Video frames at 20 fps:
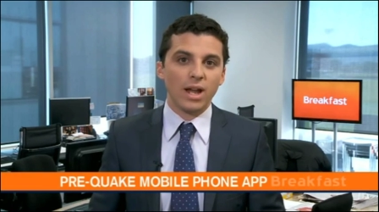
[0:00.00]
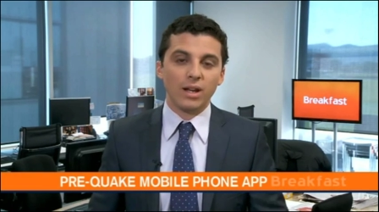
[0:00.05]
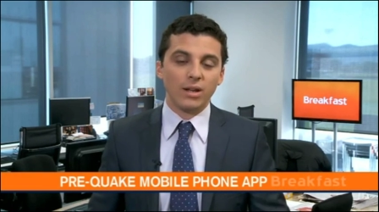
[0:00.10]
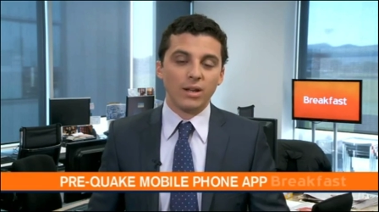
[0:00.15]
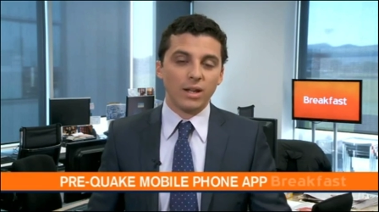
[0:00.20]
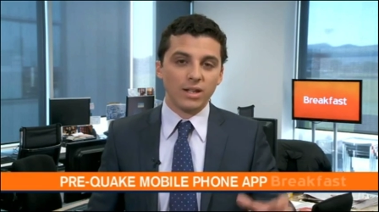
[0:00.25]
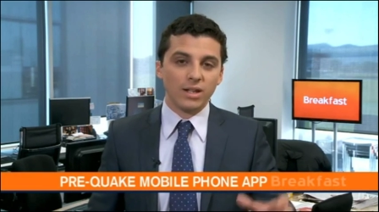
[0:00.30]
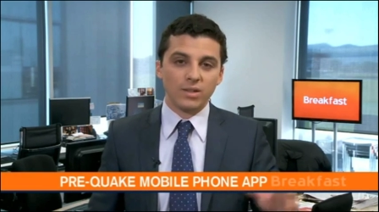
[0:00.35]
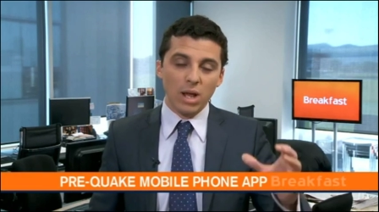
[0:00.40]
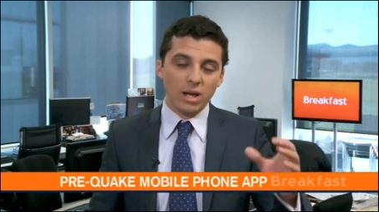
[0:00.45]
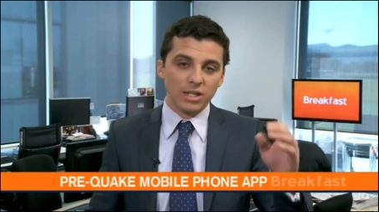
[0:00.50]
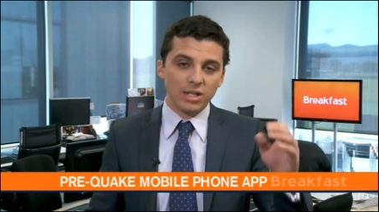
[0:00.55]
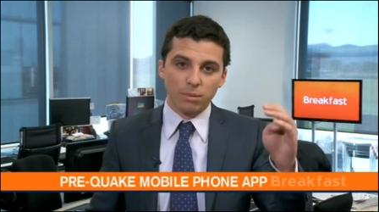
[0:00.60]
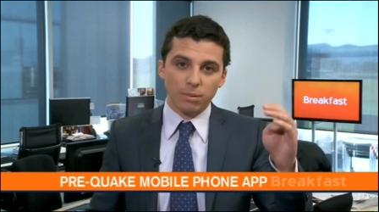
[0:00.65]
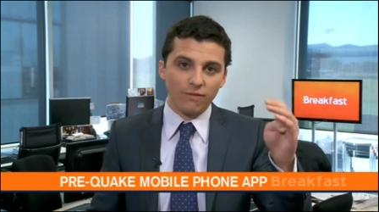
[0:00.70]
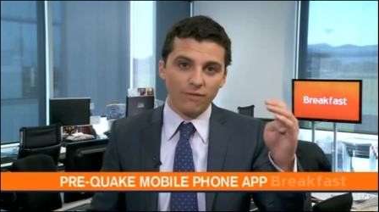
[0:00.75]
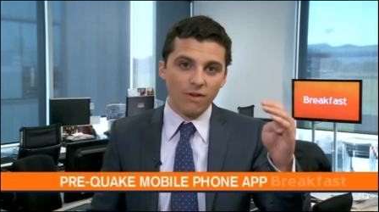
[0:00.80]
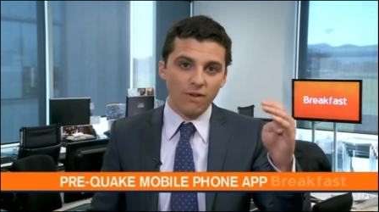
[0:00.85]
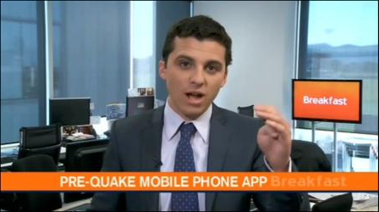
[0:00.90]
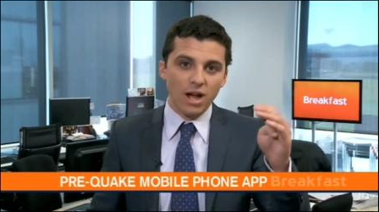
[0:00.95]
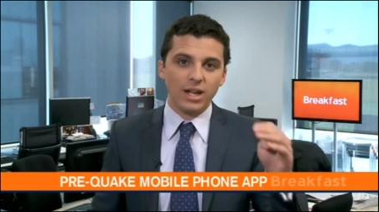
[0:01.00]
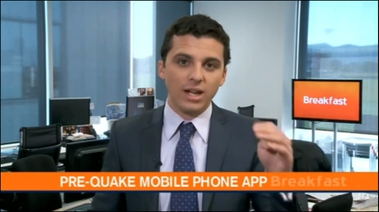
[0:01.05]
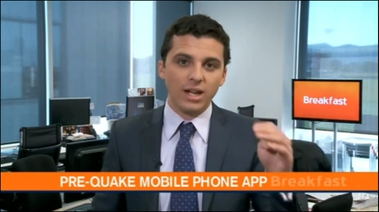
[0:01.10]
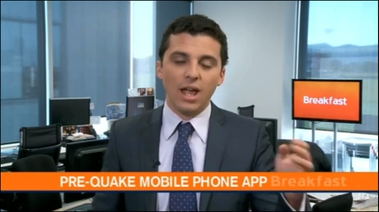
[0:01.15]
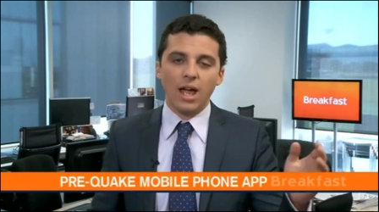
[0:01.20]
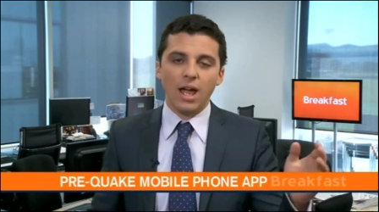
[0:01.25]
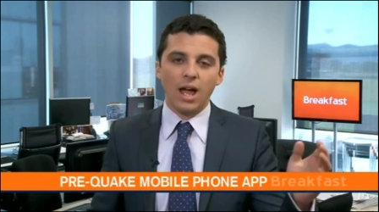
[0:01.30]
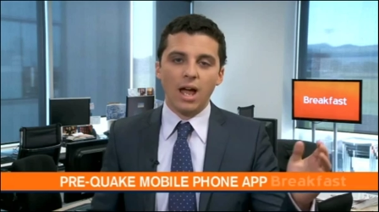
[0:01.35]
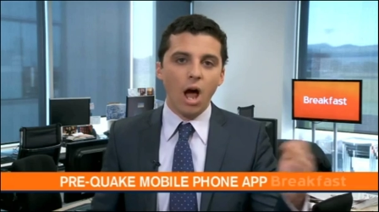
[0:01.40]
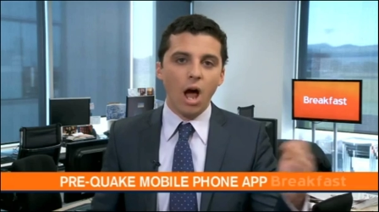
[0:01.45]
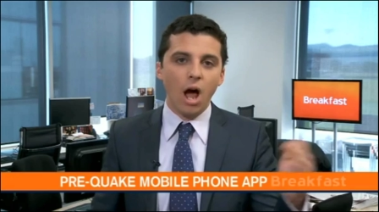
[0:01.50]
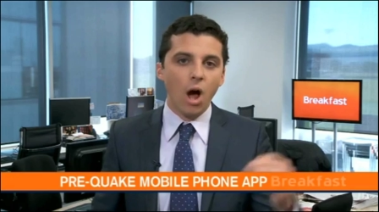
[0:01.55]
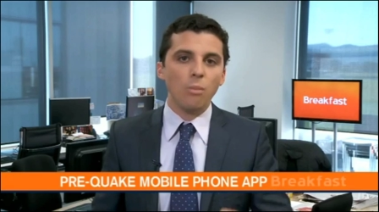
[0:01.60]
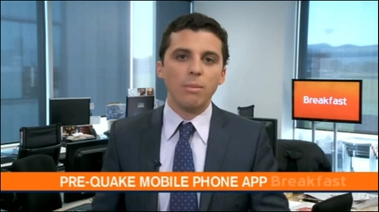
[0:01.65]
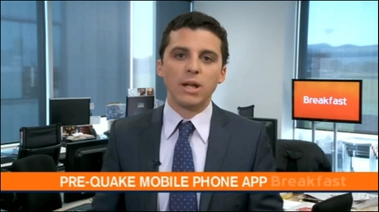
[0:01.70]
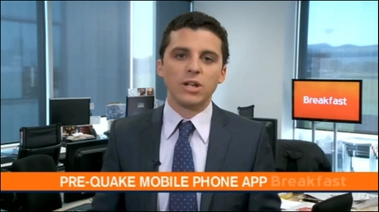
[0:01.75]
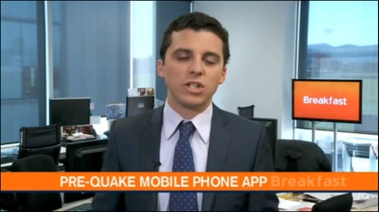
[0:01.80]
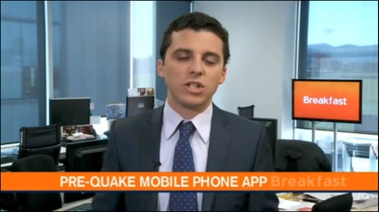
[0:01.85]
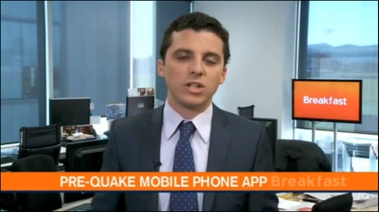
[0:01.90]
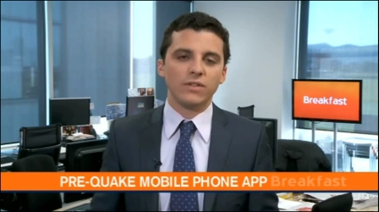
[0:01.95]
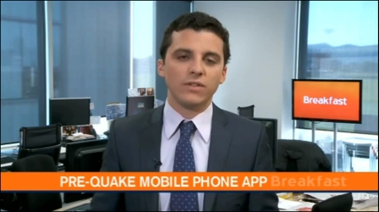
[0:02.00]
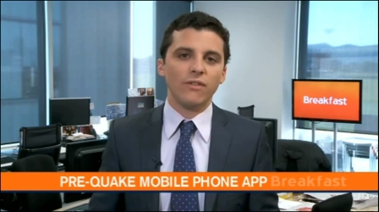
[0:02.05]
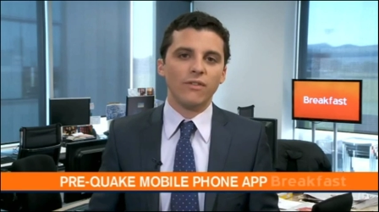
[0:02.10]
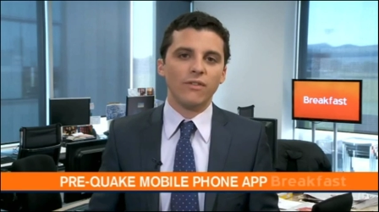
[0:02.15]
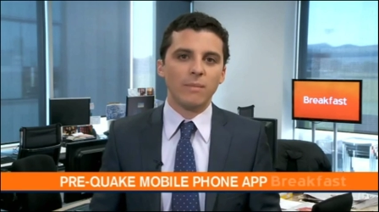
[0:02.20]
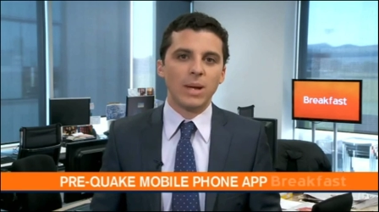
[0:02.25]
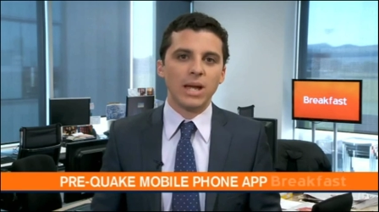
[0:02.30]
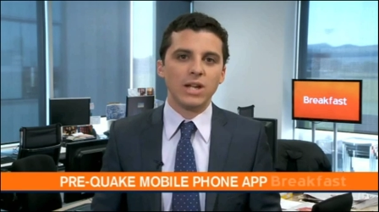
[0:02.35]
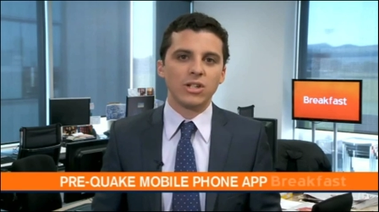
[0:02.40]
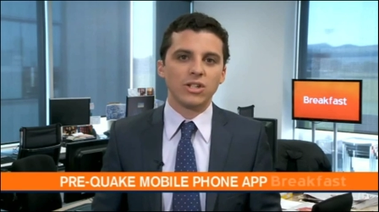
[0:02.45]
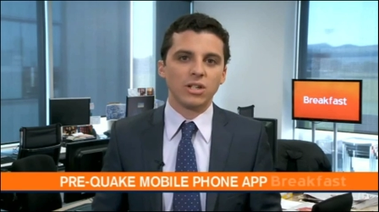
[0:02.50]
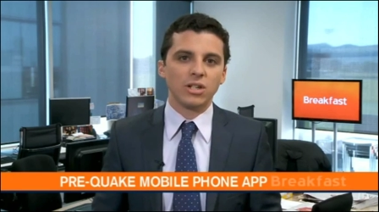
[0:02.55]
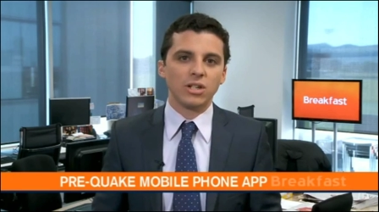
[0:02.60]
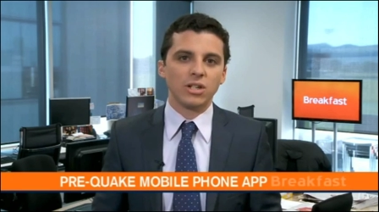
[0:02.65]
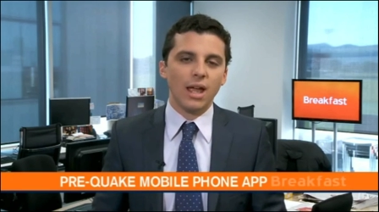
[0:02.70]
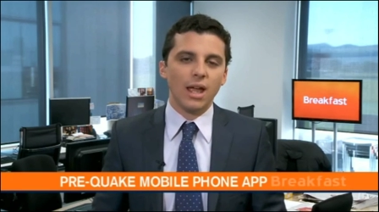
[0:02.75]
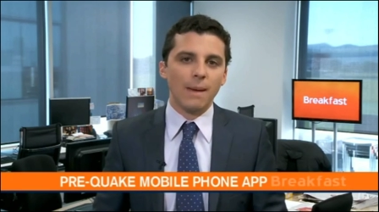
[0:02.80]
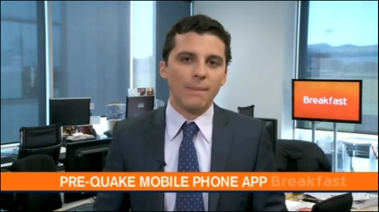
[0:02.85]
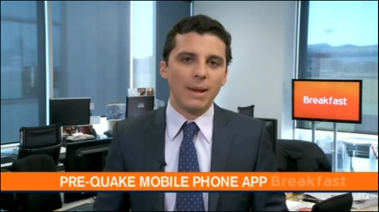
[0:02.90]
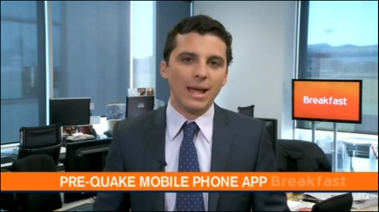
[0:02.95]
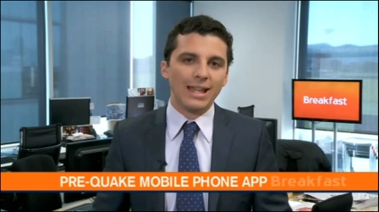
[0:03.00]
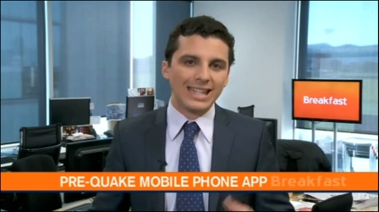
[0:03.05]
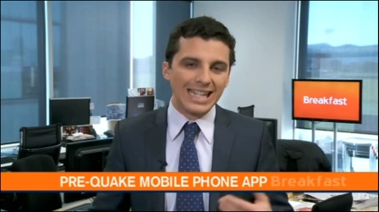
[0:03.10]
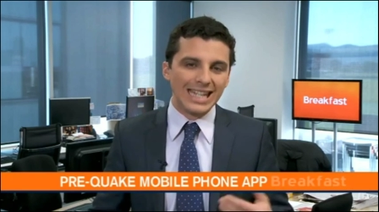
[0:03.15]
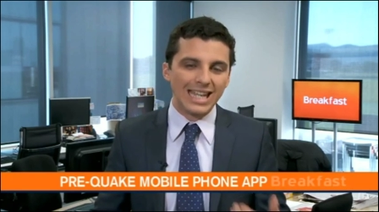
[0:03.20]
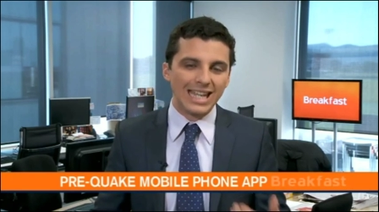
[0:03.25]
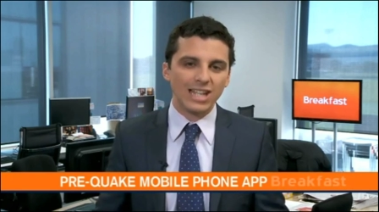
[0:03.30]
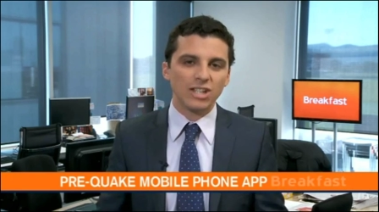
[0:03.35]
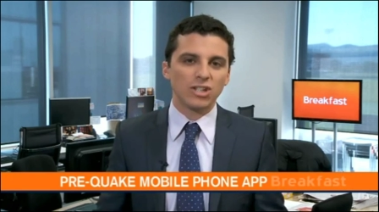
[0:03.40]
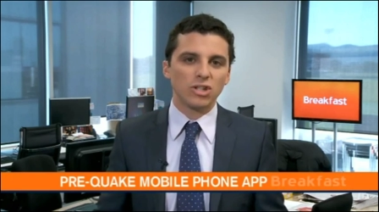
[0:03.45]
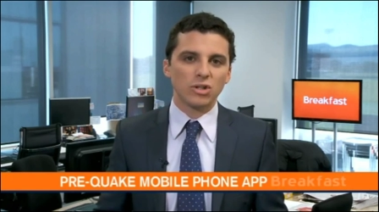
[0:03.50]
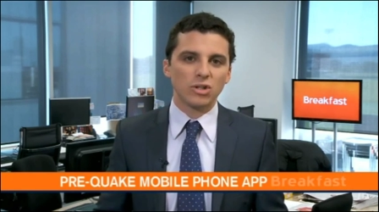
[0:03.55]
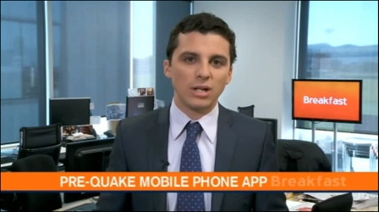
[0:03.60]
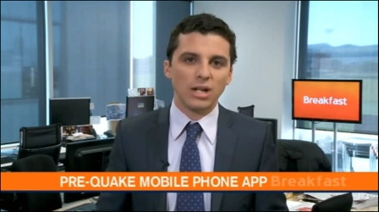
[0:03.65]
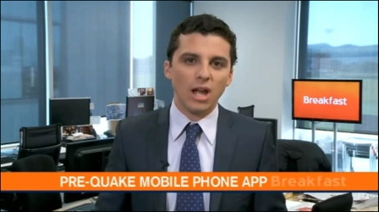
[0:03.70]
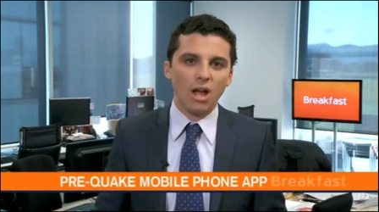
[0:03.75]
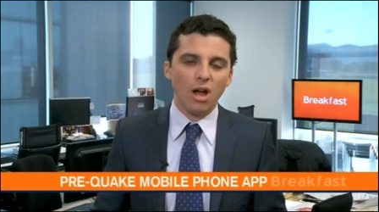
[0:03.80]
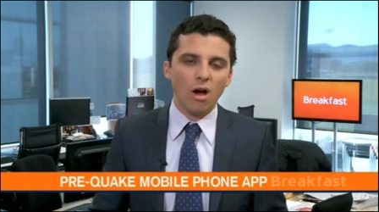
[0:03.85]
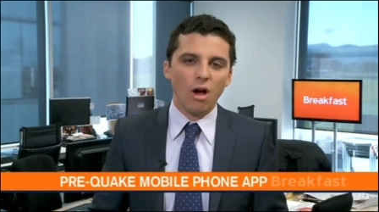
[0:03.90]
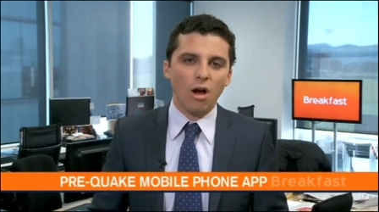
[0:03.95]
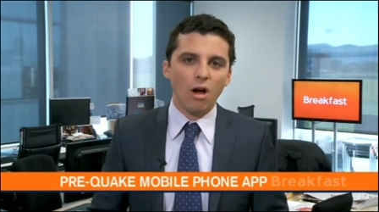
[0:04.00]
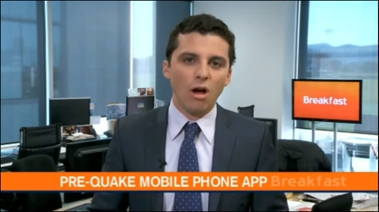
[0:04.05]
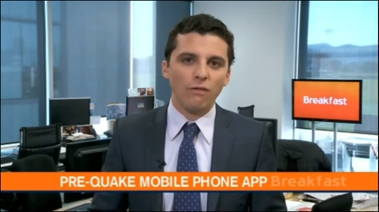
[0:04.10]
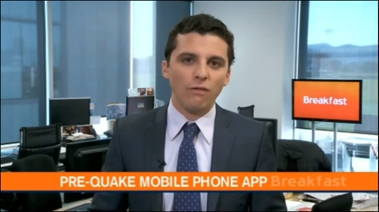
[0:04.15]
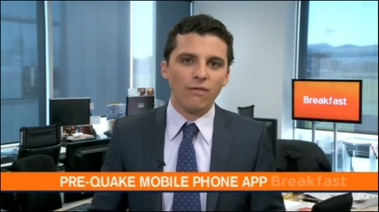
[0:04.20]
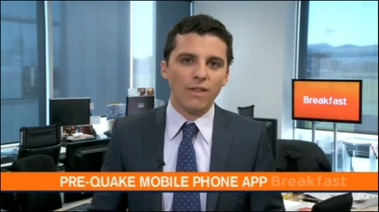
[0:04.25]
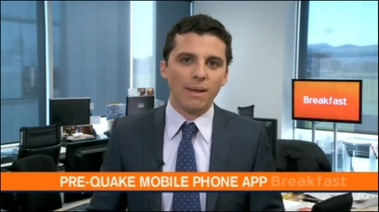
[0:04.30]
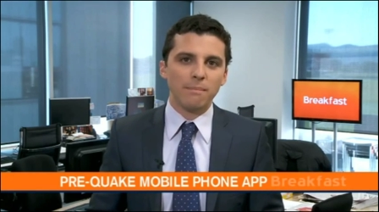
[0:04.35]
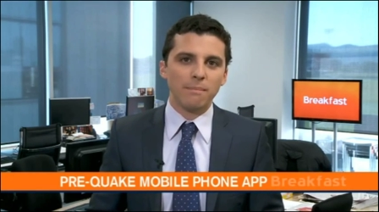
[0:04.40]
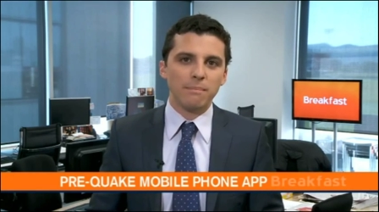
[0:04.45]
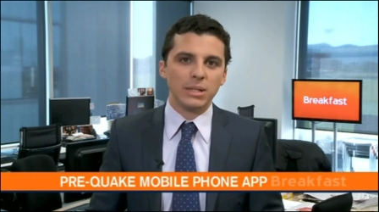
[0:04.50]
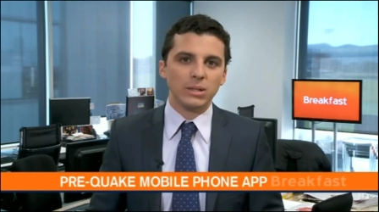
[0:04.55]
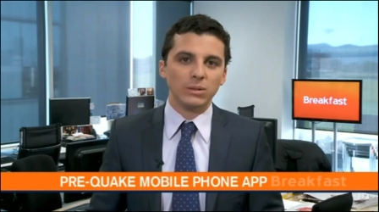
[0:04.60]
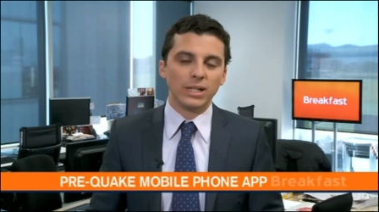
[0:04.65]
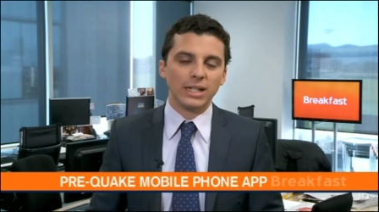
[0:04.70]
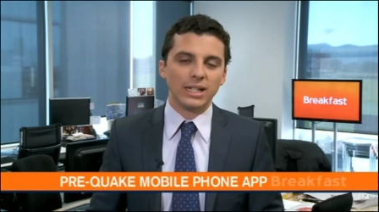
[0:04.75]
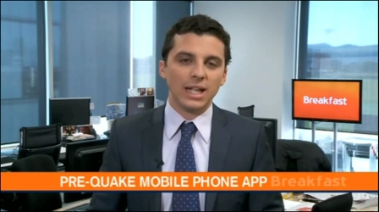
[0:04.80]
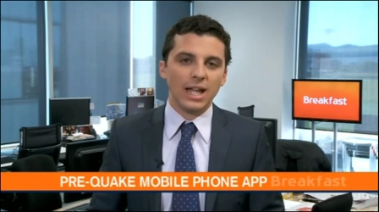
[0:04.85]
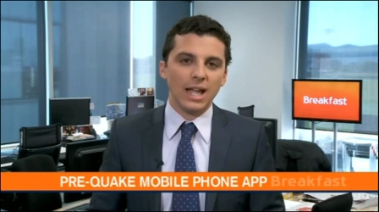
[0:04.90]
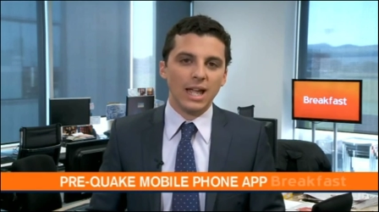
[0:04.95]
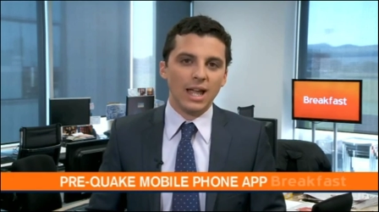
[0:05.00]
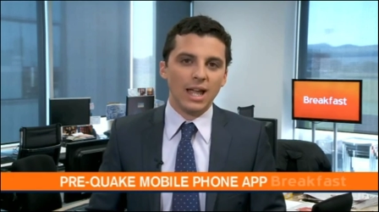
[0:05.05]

and as well as providing a whole bunch of information about the history of that building.